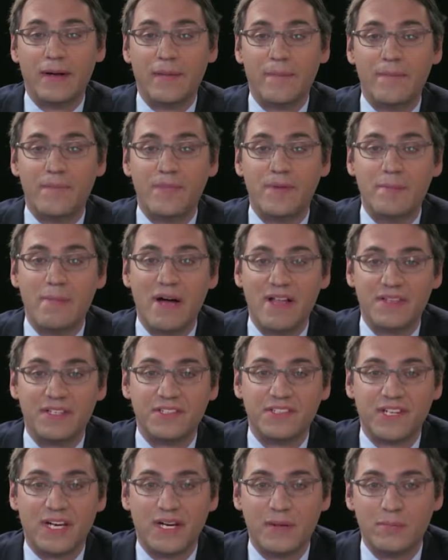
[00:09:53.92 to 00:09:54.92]

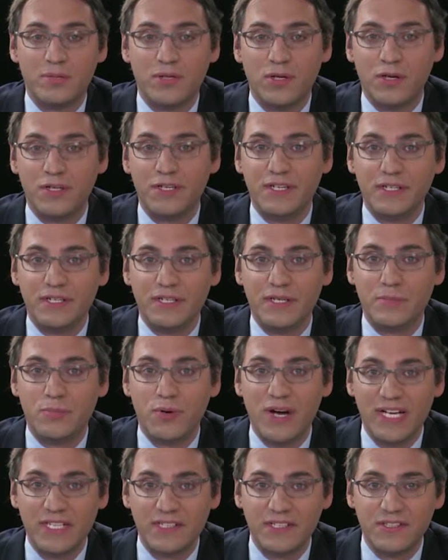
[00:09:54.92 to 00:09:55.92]
methods are employed in
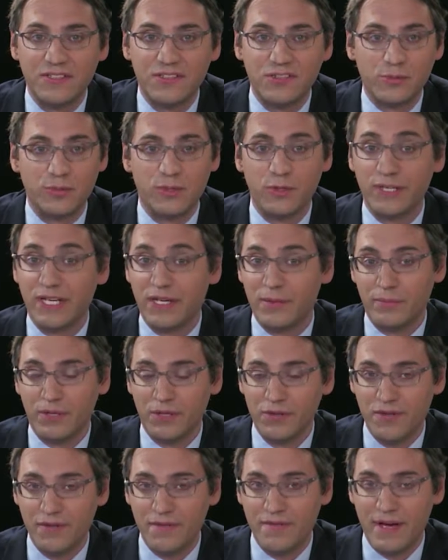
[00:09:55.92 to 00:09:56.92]
practice. So we're looking at
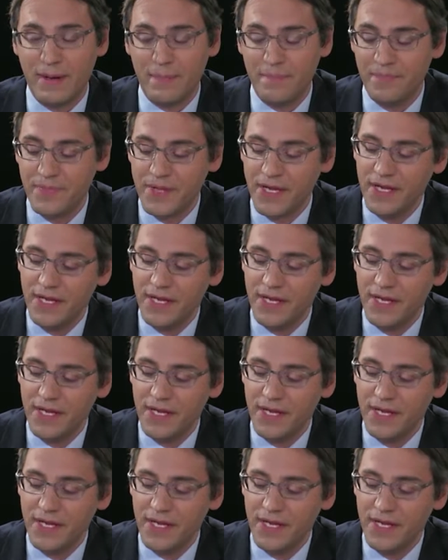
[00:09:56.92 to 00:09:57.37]
both of them.